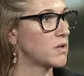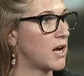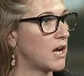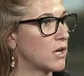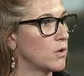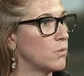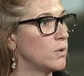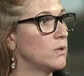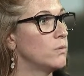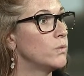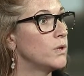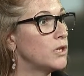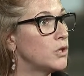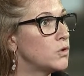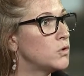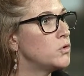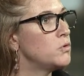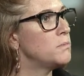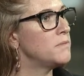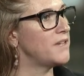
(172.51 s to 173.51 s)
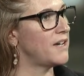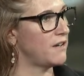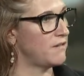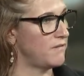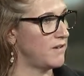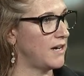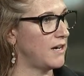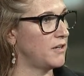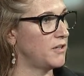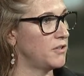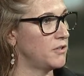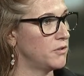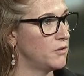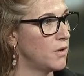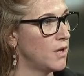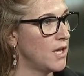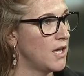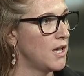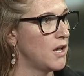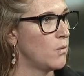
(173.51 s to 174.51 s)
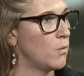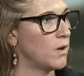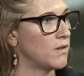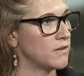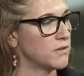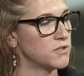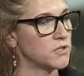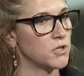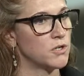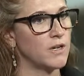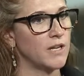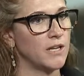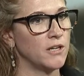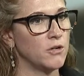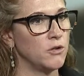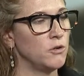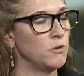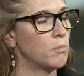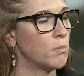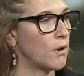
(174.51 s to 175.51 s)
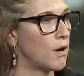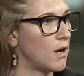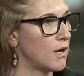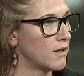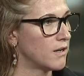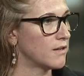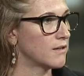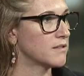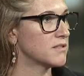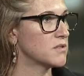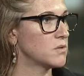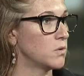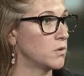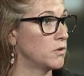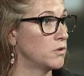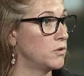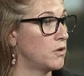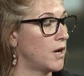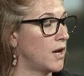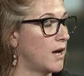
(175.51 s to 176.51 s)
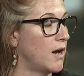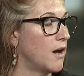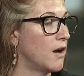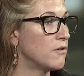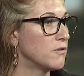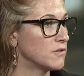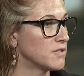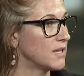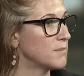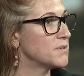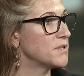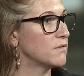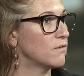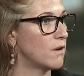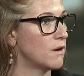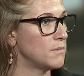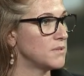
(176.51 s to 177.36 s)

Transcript: or how do we recoup that value, whether turning into new products or uh, other types of raw